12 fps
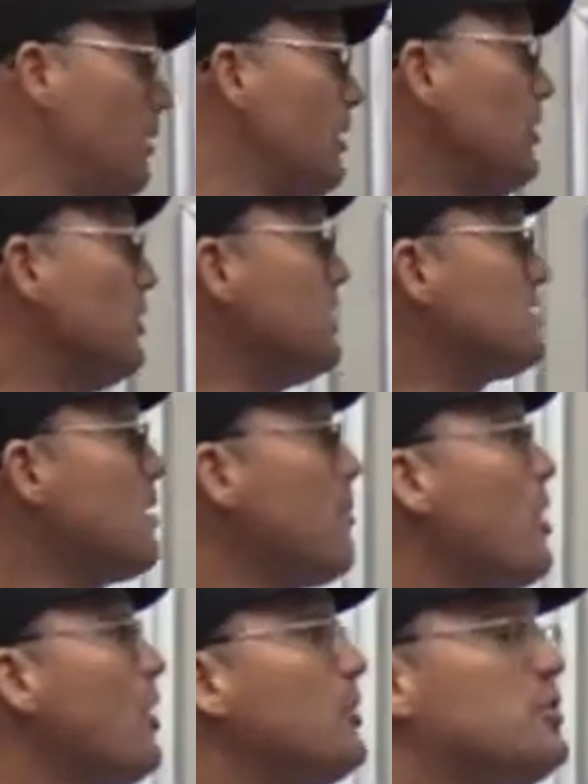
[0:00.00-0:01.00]
you get something
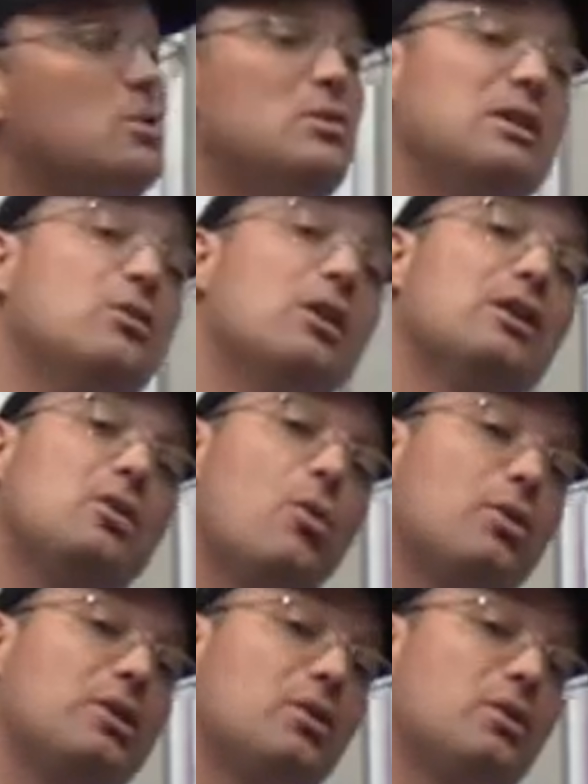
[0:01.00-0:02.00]
called a 2D grid,
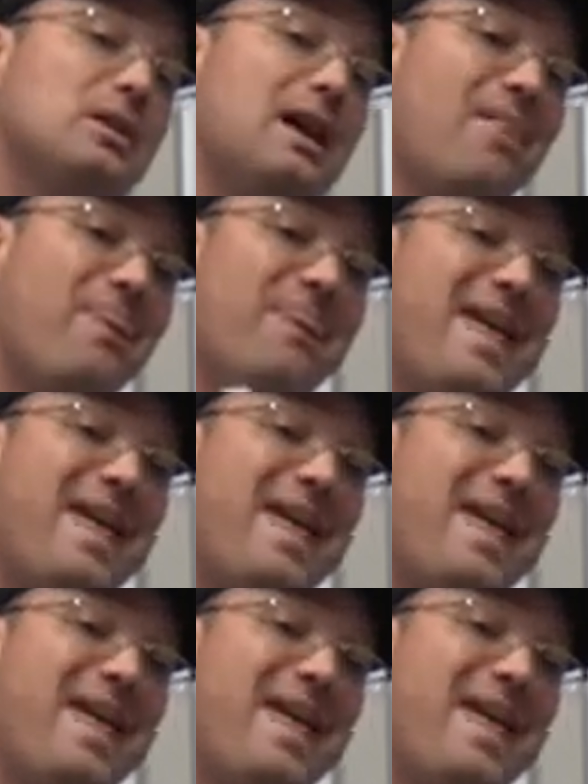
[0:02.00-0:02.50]
coordinate grid, and